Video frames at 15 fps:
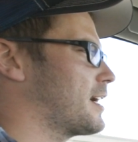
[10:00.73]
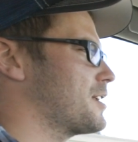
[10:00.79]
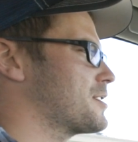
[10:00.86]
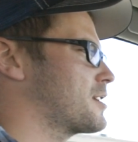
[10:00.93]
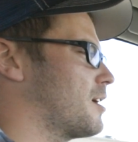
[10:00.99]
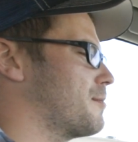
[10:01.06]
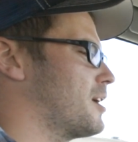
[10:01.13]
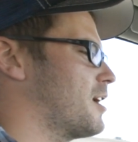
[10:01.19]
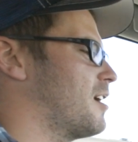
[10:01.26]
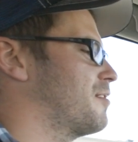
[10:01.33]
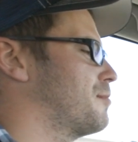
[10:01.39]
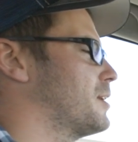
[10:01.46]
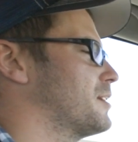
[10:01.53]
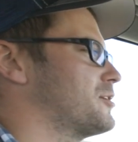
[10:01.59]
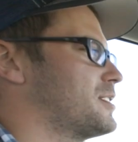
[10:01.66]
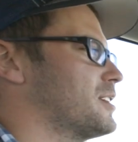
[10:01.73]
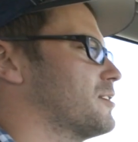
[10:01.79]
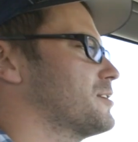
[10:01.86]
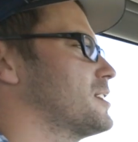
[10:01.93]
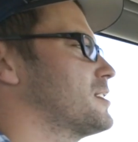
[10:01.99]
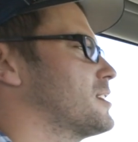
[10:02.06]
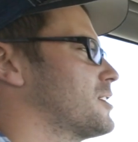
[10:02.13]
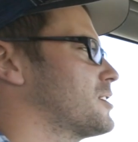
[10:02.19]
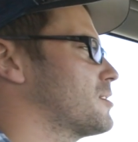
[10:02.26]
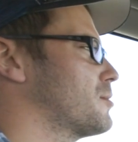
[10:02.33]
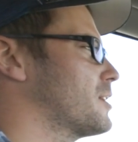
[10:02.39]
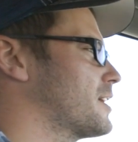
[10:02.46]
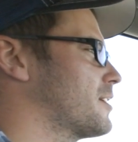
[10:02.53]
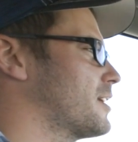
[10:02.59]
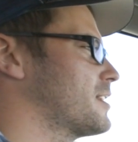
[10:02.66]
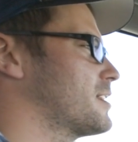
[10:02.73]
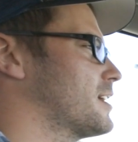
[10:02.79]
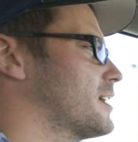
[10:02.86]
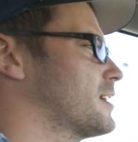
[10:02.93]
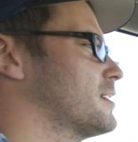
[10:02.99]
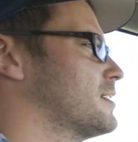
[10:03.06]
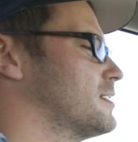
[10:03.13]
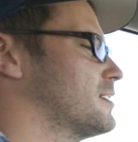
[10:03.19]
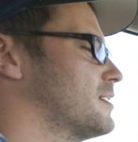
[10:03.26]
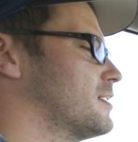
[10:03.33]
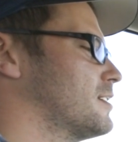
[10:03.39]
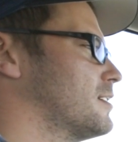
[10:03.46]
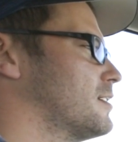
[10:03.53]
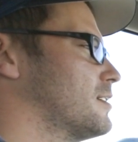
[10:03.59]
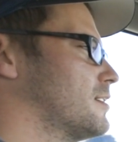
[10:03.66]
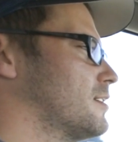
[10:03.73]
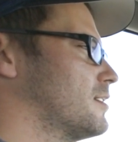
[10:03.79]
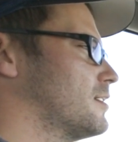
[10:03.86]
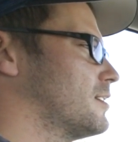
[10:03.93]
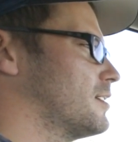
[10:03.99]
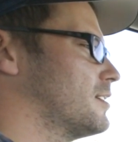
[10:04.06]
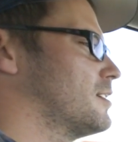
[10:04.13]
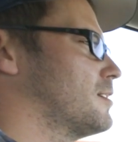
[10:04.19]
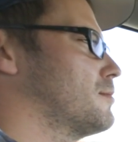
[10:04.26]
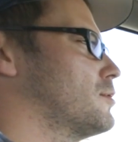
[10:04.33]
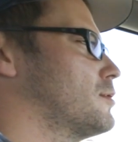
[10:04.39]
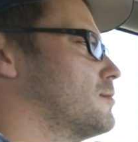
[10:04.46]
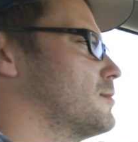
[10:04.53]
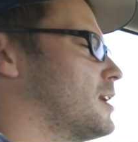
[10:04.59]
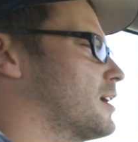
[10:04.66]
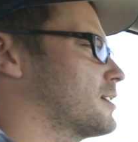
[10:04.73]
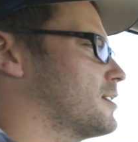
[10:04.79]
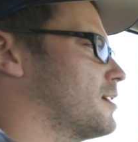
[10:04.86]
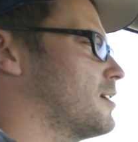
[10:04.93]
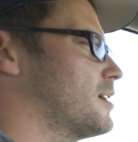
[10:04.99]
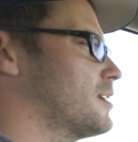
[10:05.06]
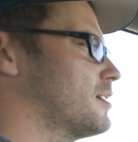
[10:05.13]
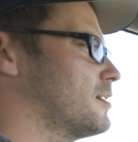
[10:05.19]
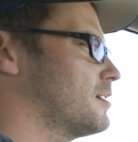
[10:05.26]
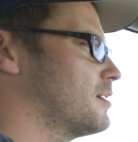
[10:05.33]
guy just cut me off, but still didn't touch the brake or anything. Boom, locked on.